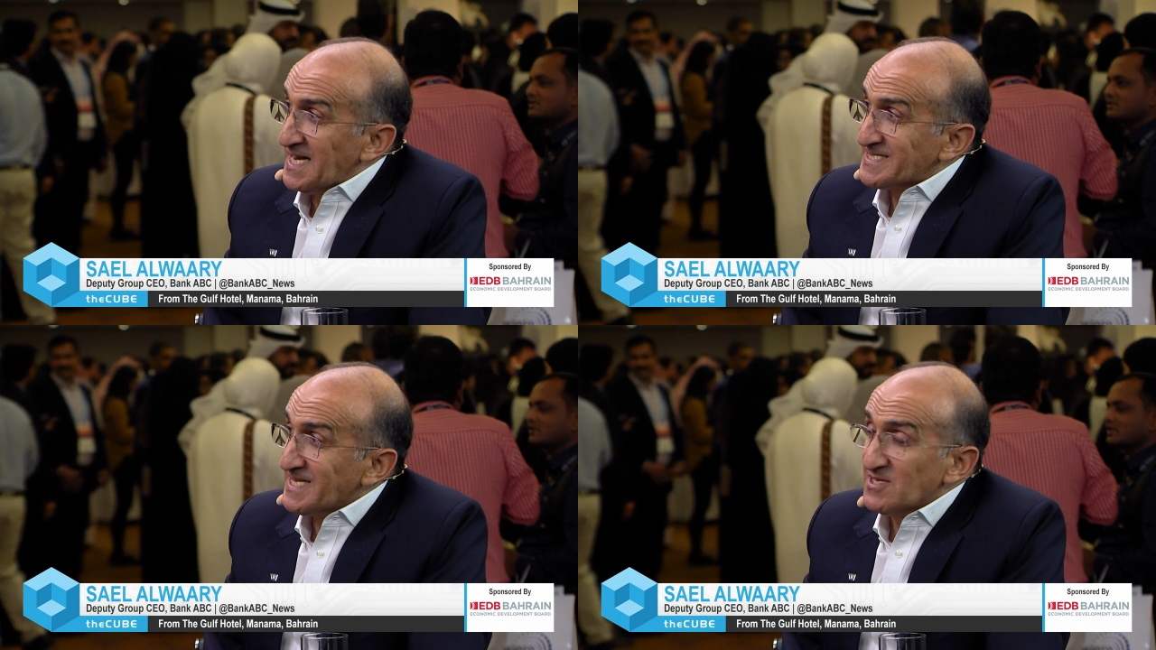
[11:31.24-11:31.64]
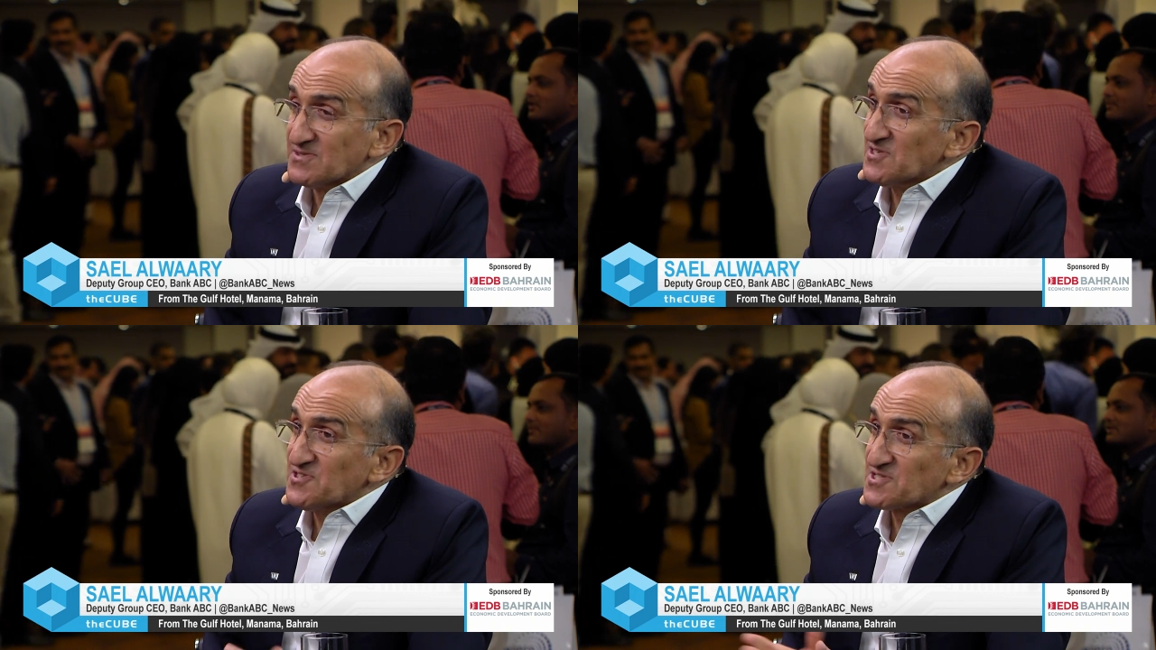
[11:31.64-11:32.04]
Speaker 1: tell you,
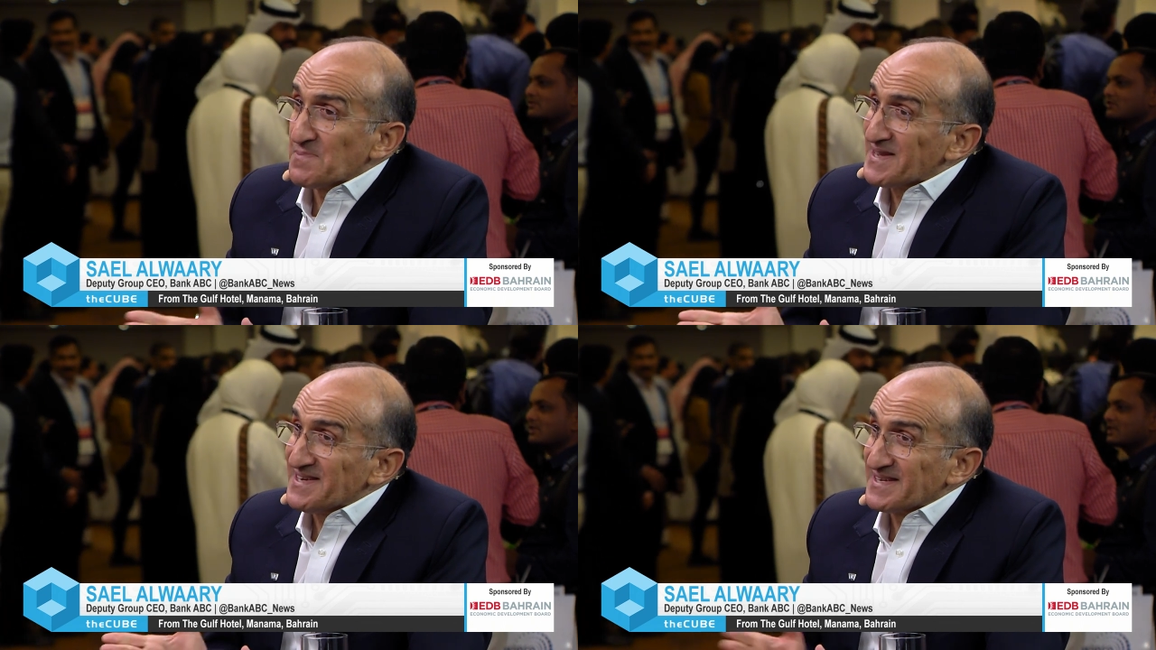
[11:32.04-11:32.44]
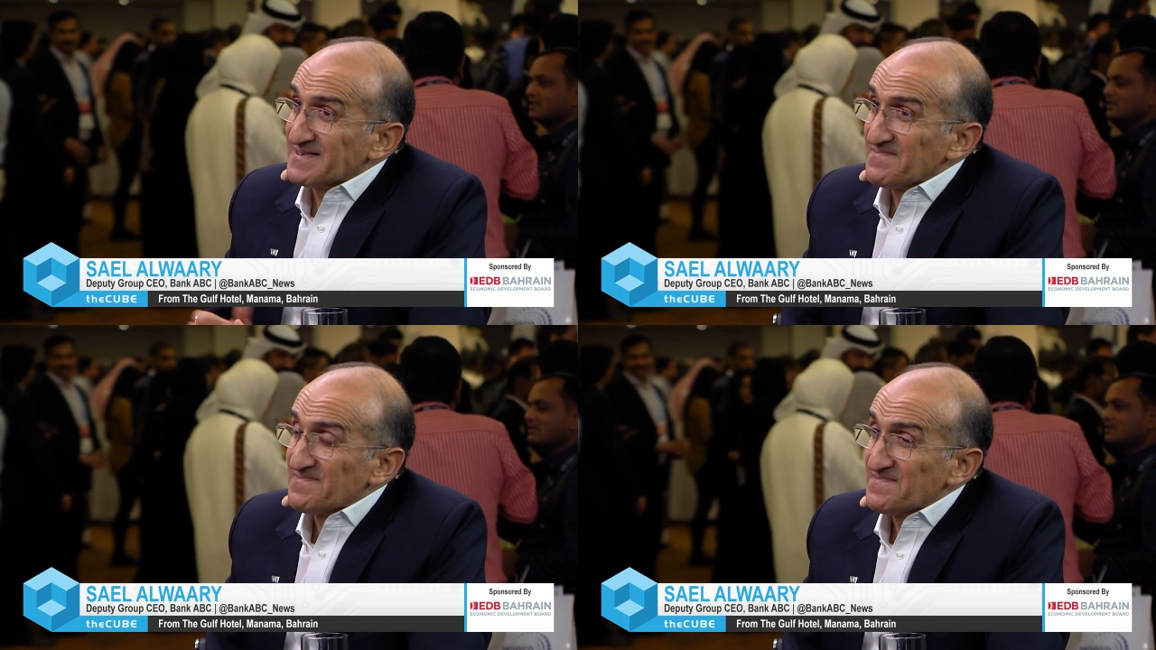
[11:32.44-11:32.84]
this is the beginning.
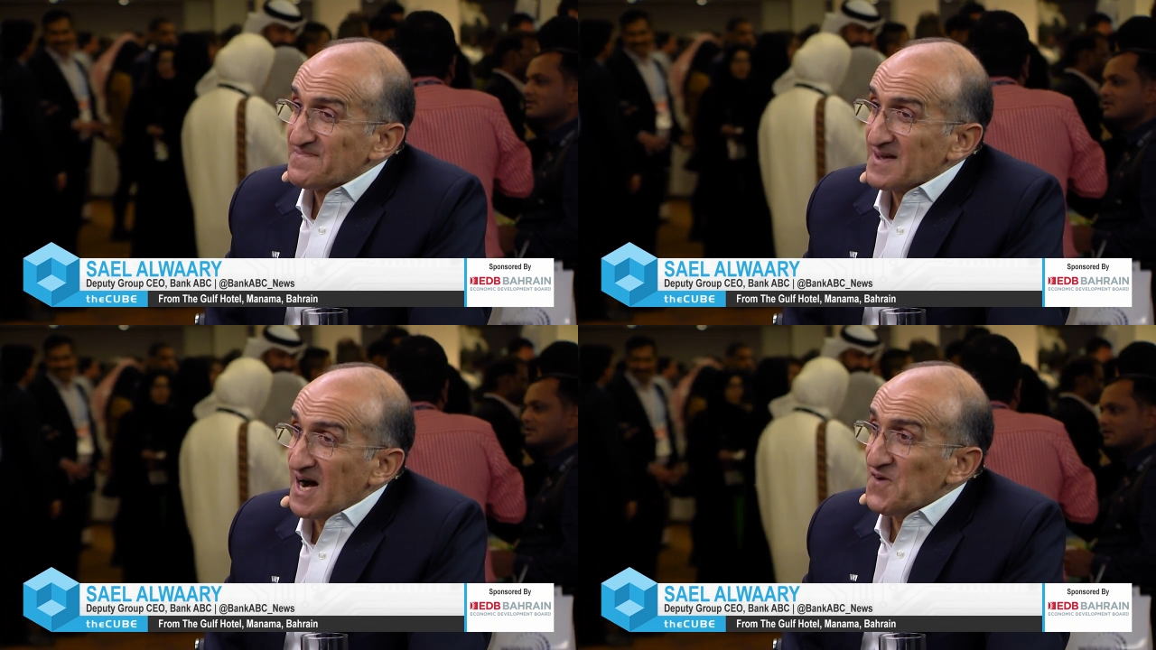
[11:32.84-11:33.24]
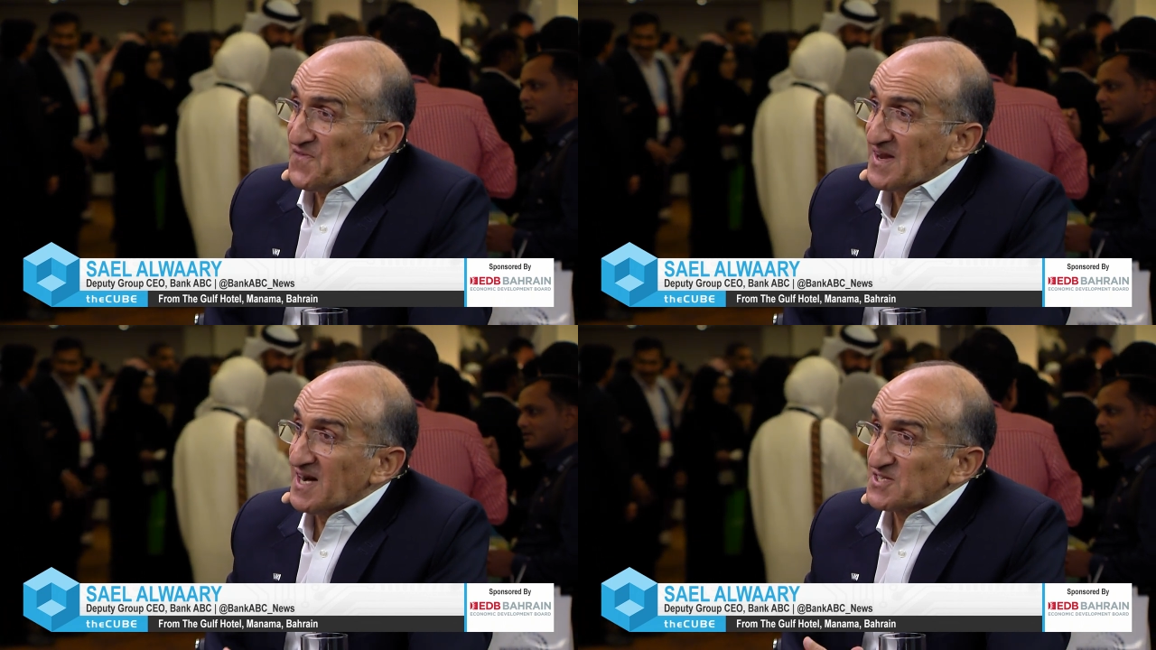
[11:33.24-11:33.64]
I
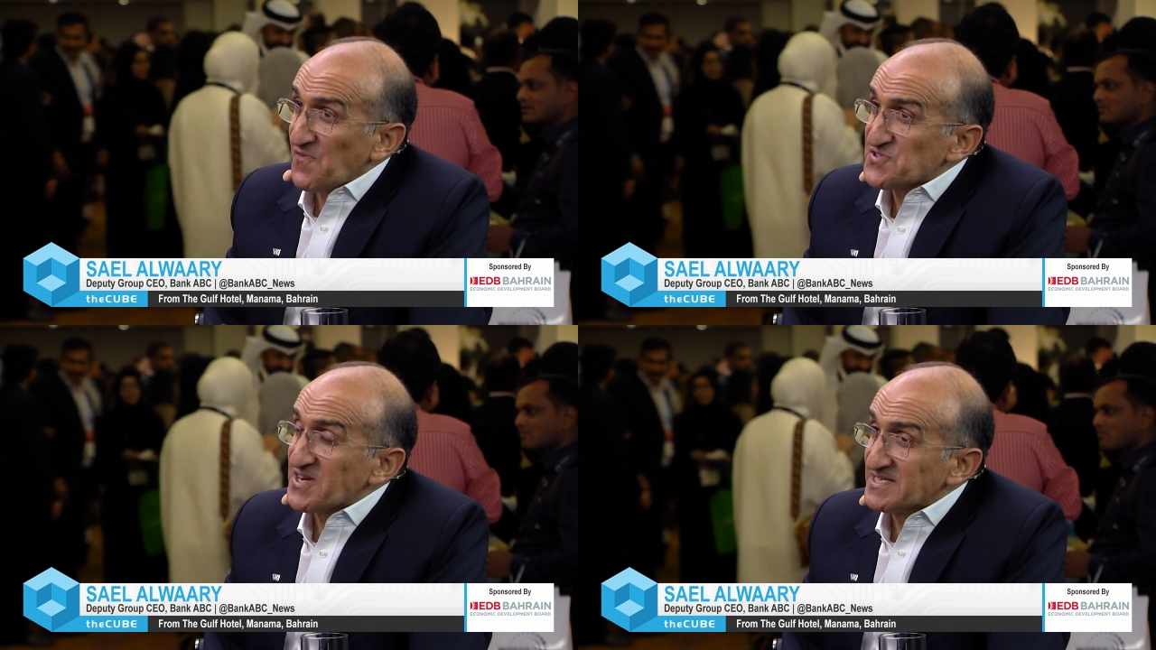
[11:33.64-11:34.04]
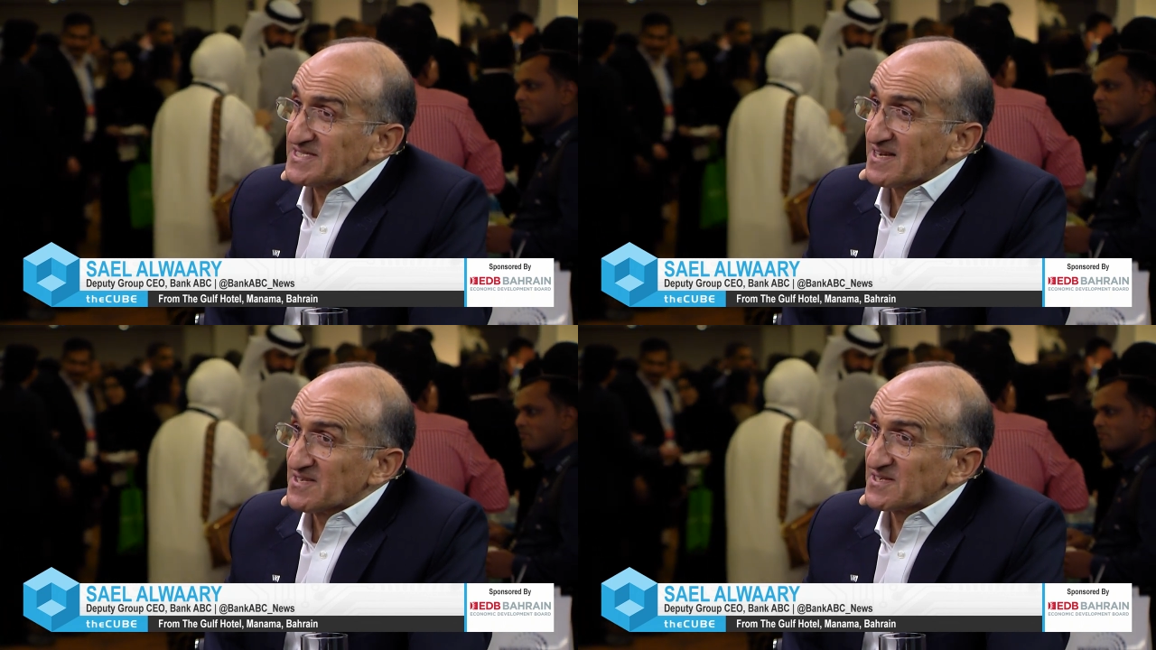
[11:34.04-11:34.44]
feel artificial
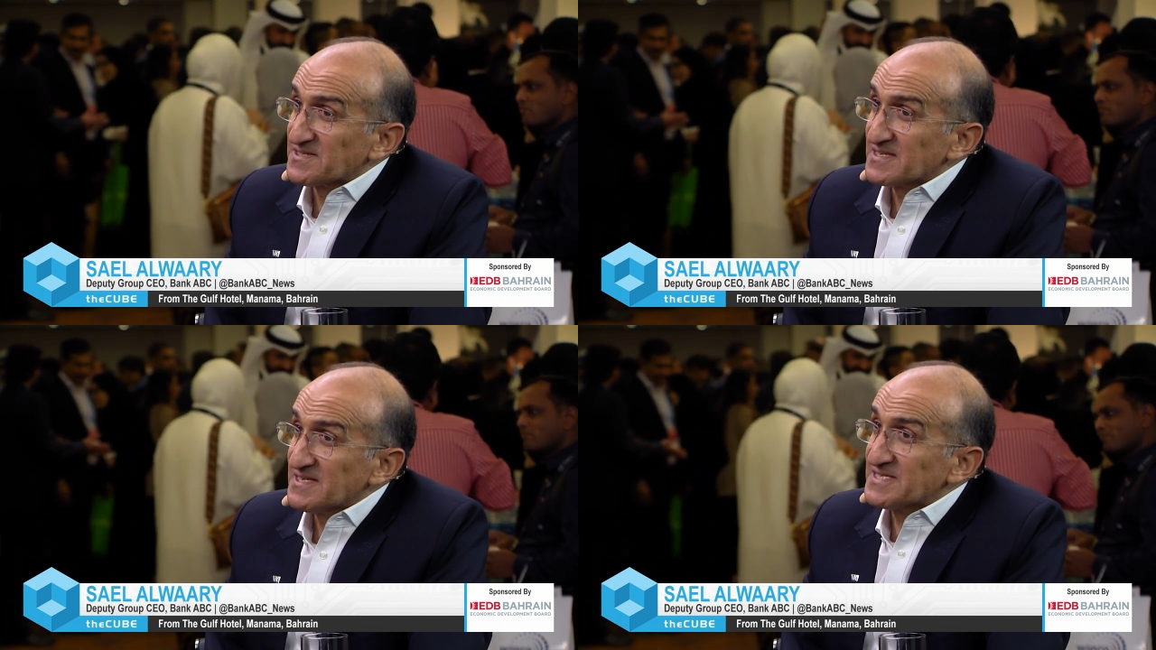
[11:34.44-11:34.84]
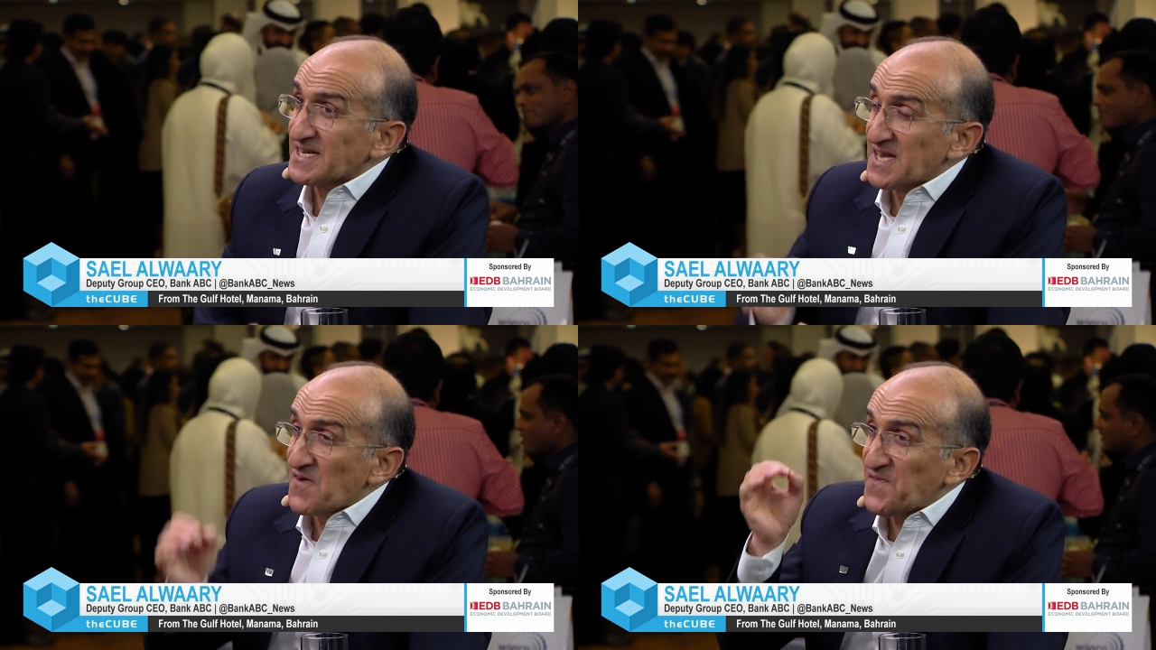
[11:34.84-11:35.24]
intelligence is
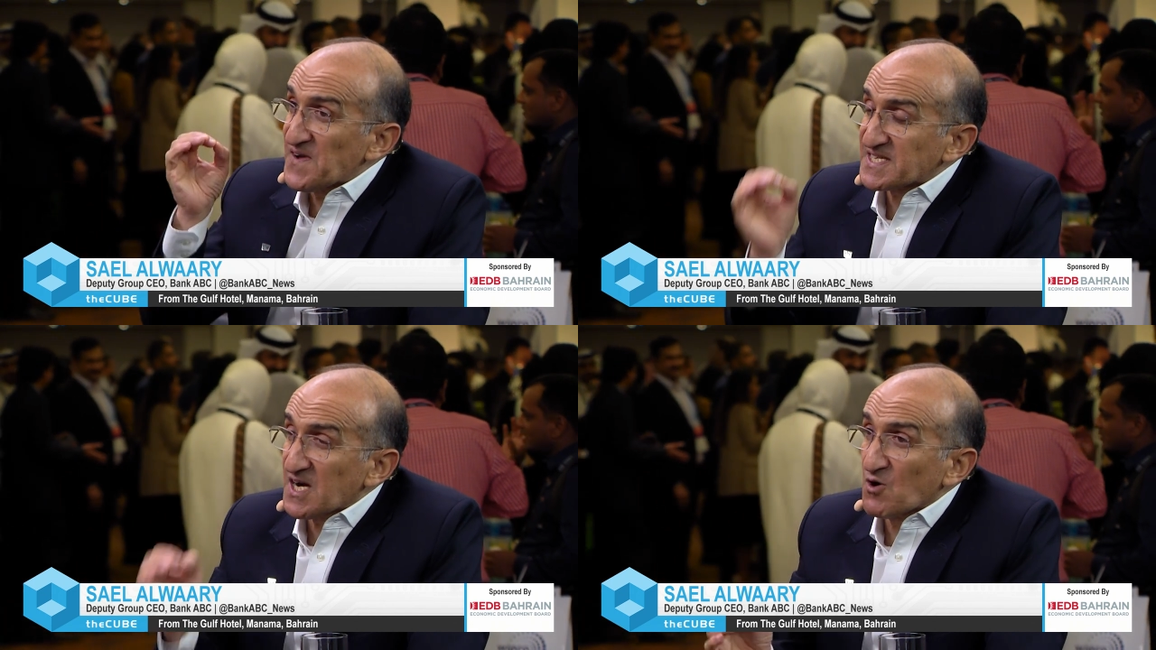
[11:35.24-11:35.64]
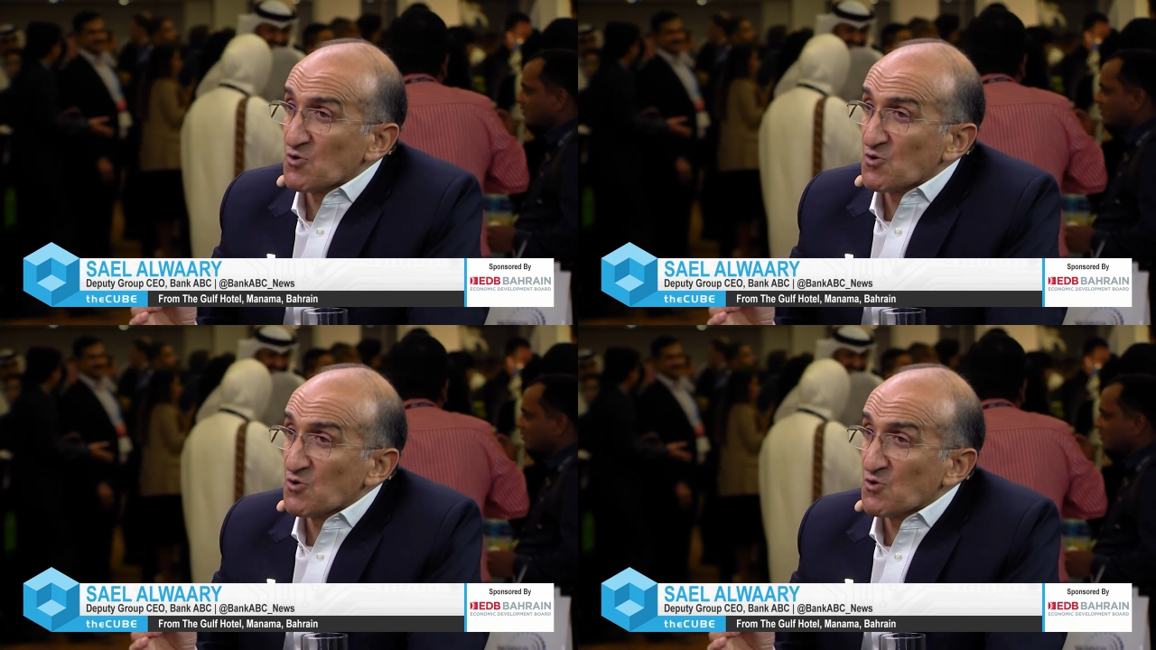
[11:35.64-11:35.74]
going to affect our